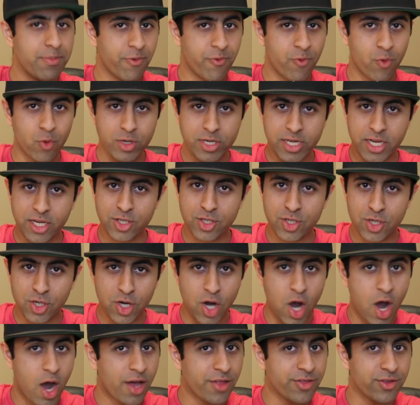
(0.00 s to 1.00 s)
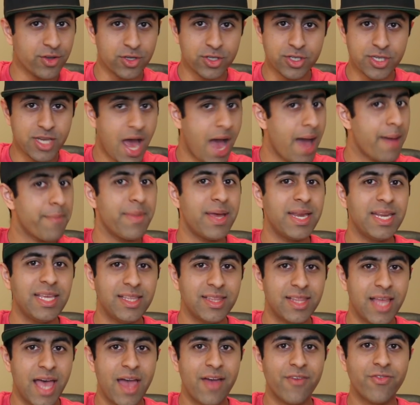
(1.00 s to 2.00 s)
before tickets are gone. There's not many
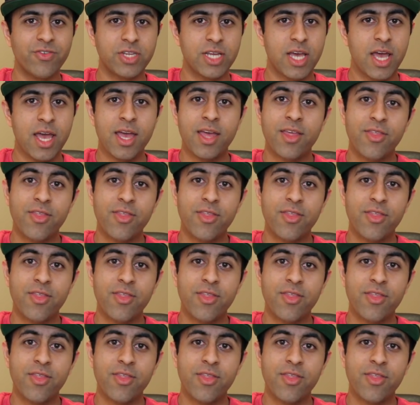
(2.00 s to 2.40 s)
left.